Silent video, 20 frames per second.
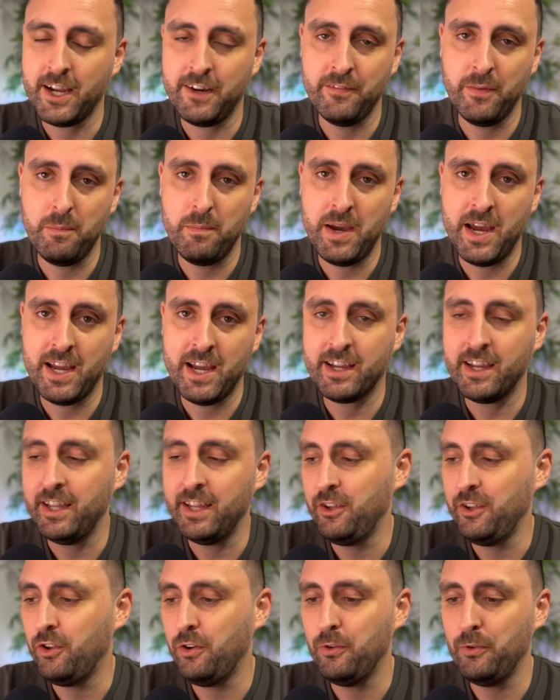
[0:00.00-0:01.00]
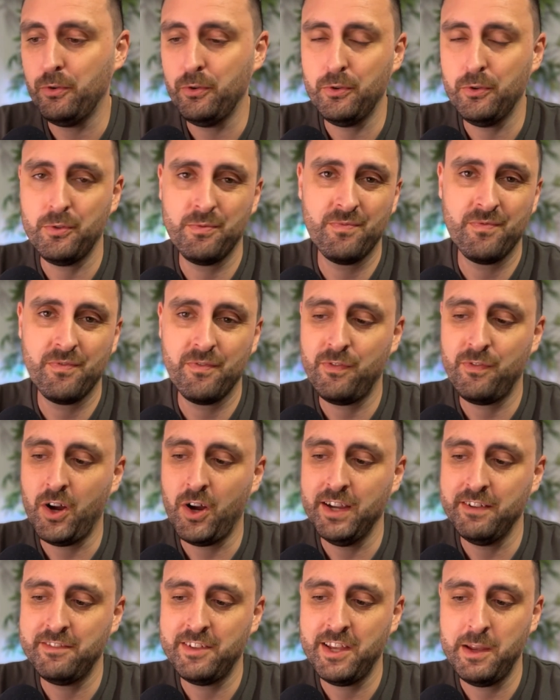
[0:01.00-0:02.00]
coming back, and you lose
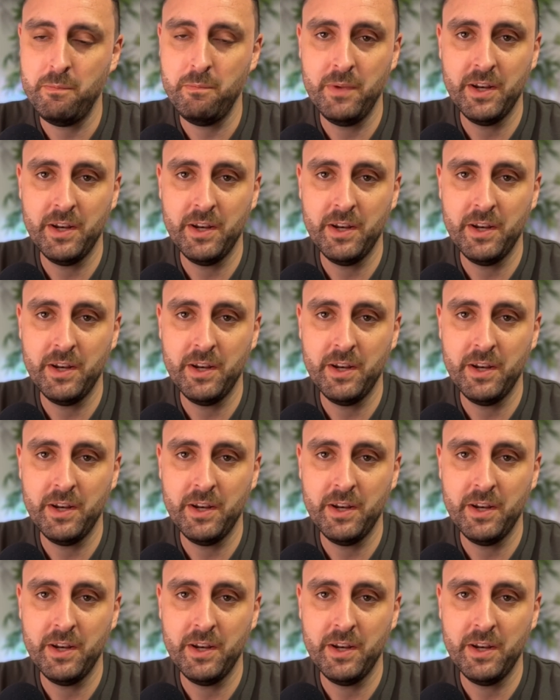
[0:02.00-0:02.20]
5-10